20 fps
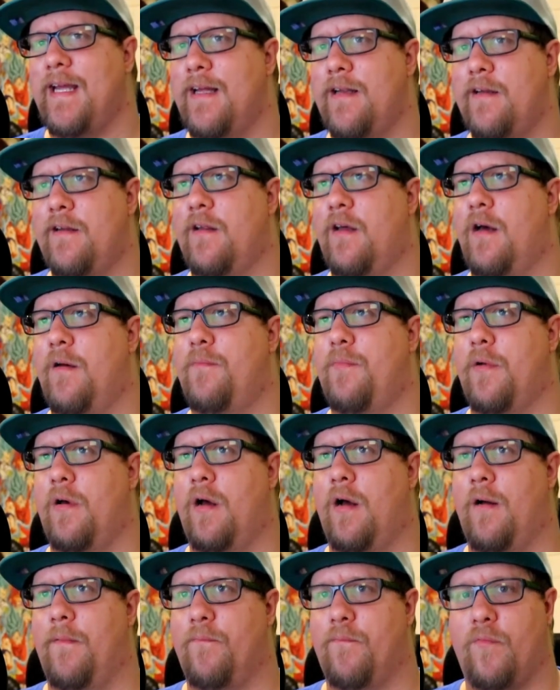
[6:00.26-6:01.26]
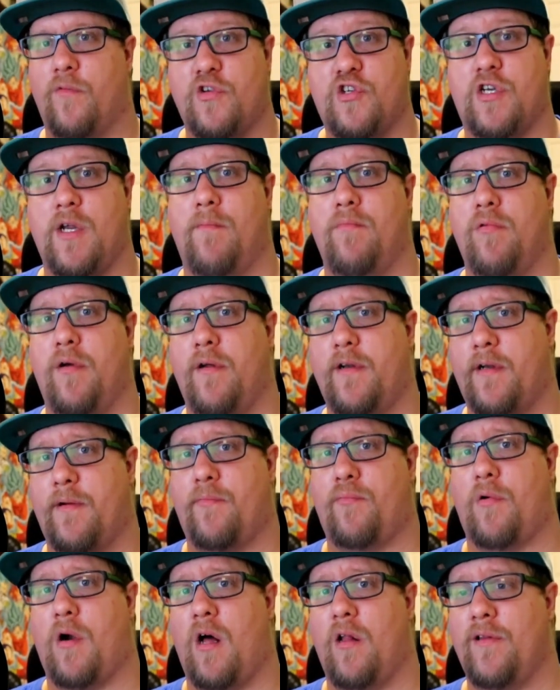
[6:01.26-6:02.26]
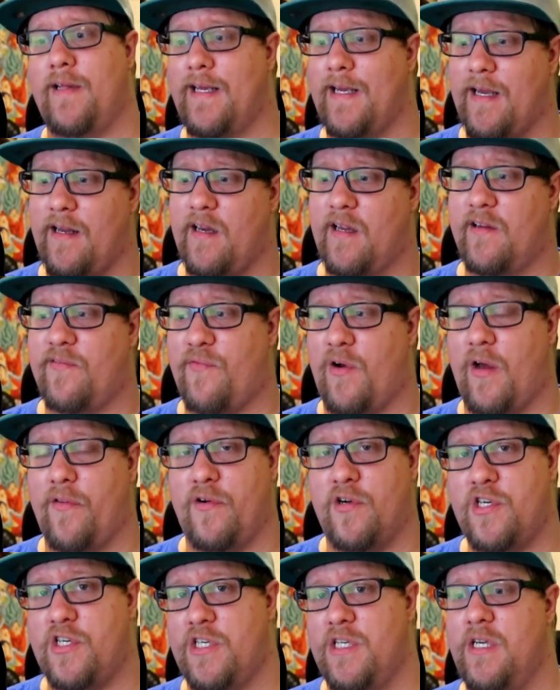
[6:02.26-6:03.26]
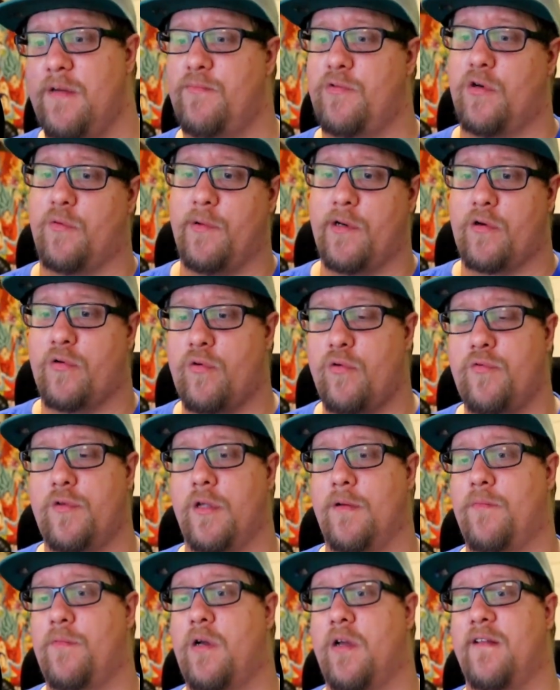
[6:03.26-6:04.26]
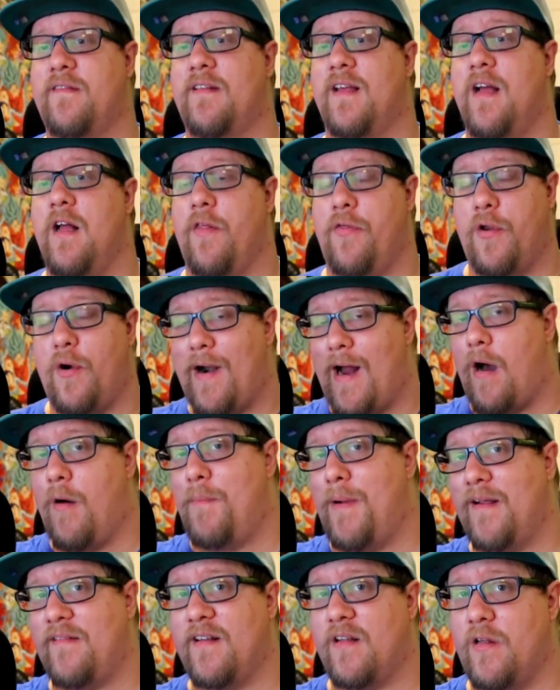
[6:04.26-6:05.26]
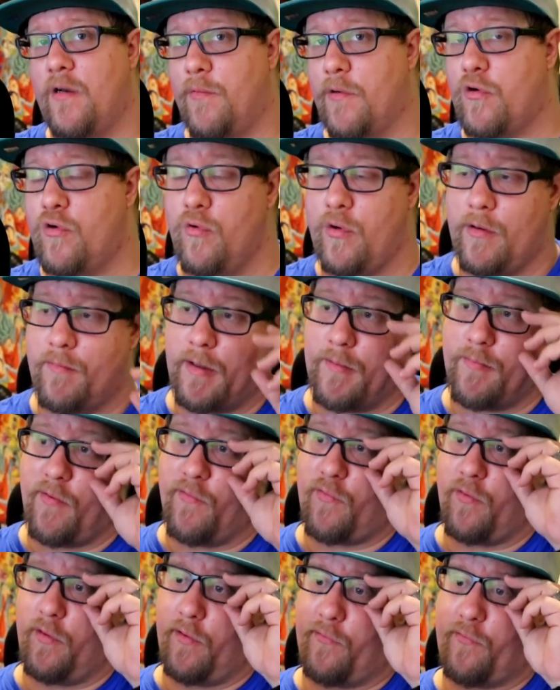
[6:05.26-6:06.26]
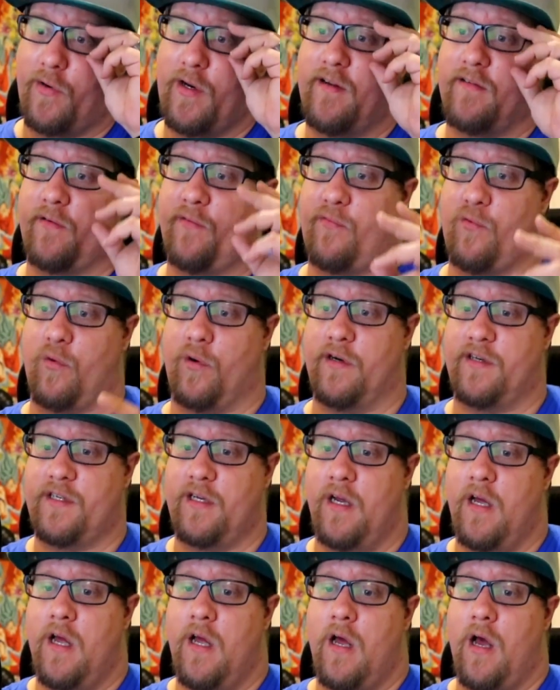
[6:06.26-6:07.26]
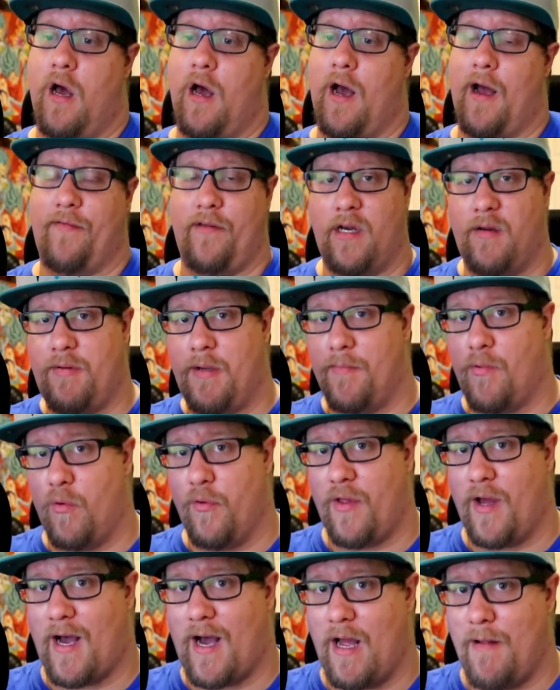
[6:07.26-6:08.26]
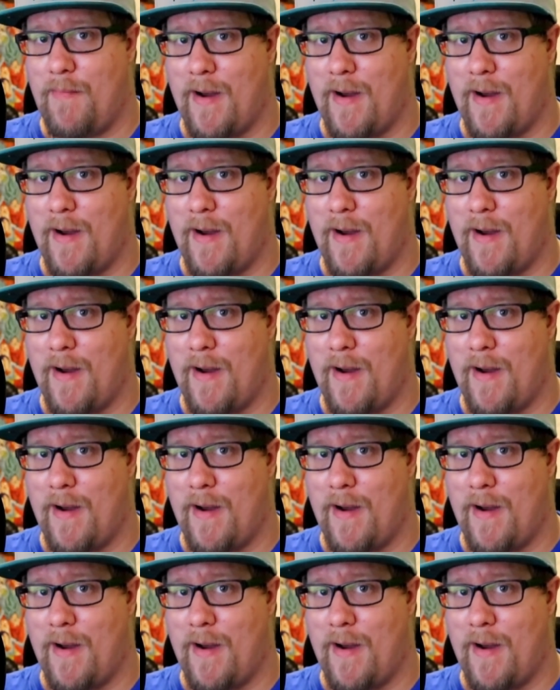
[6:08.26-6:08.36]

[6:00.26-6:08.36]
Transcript: end up stumbling into Broly and his father's ship to recruit them because they're out basically recruiting people for the Frieza Force. And they need people with a high